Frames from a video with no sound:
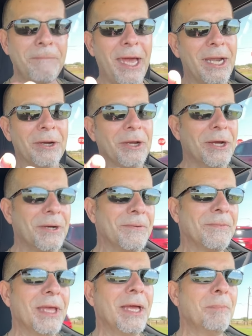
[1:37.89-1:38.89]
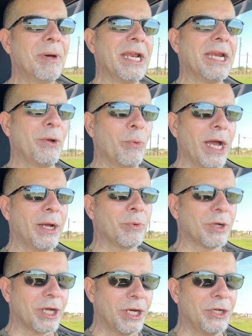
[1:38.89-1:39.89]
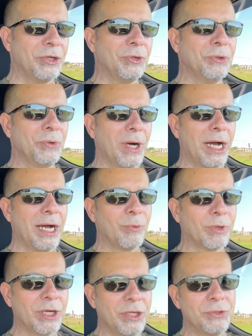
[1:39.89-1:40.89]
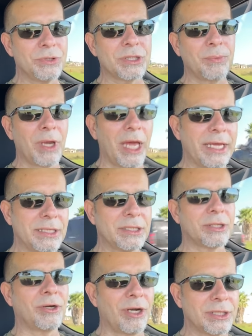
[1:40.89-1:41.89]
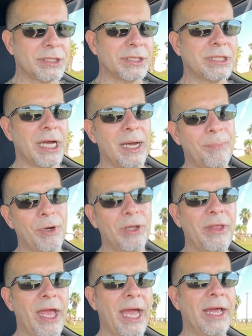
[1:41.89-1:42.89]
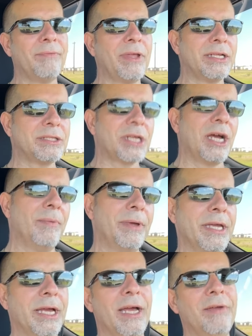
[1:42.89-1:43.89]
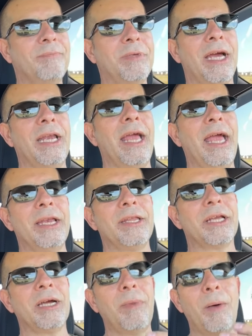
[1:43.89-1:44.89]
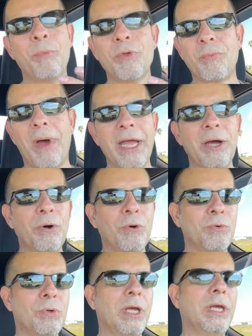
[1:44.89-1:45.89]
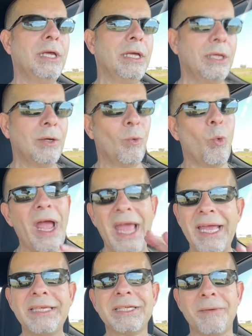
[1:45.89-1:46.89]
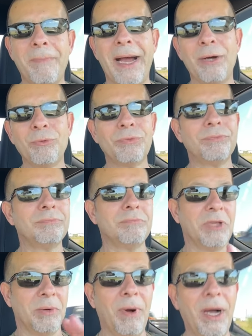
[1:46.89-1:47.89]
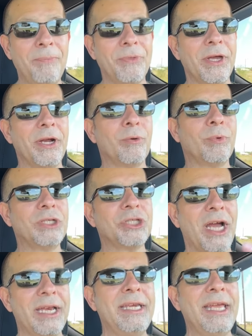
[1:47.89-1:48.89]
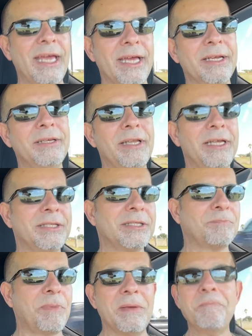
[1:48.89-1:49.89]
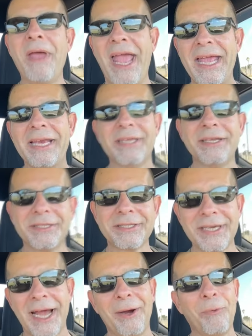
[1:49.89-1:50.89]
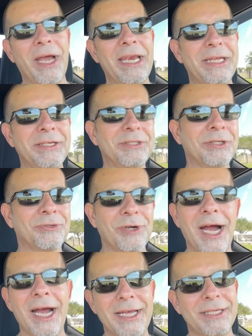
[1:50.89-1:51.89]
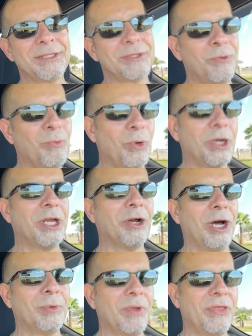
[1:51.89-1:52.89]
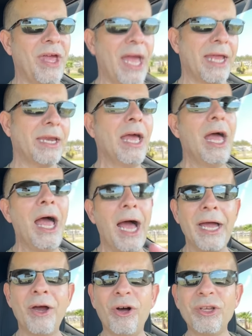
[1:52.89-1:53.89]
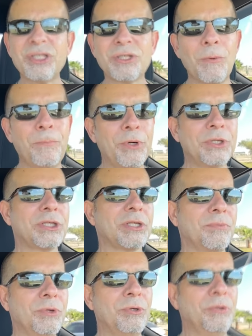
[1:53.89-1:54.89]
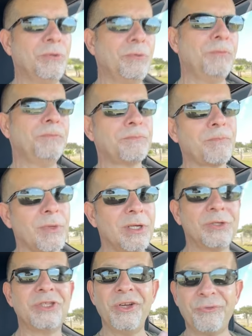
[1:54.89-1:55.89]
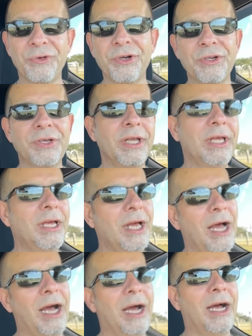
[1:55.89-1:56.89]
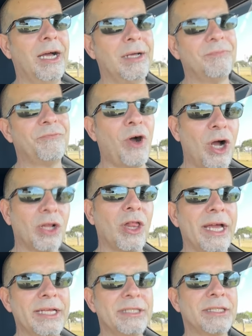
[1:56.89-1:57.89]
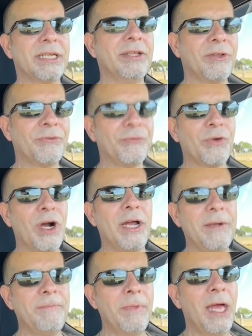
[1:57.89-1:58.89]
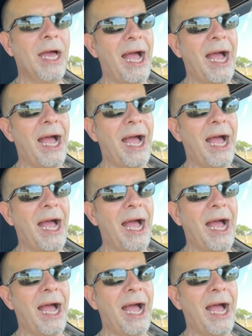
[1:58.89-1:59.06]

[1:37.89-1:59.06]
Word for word: I don't know, but anyway, we're gonna do uh, we're gonna do some lights across the top on that. That's coming. I've kind of had to come up with my own way to mount them up there, which I did. It's been painted. It's now waiting to dry, so we'll get on with that. I also put some new, different uh, fog lights in the front.